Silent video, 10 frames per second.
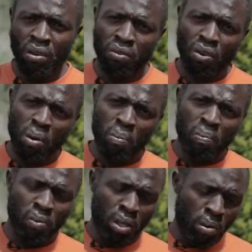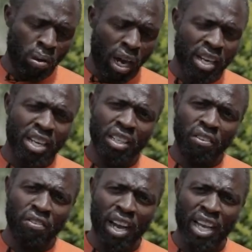From
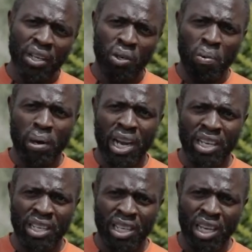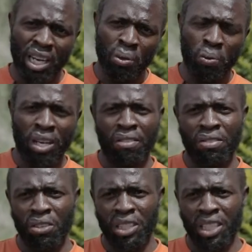identifying your binder, and we have
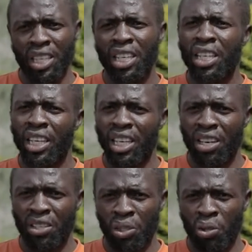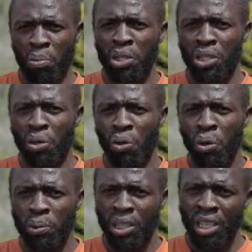noted in the KRC community
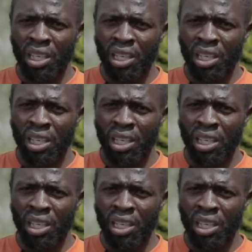groups,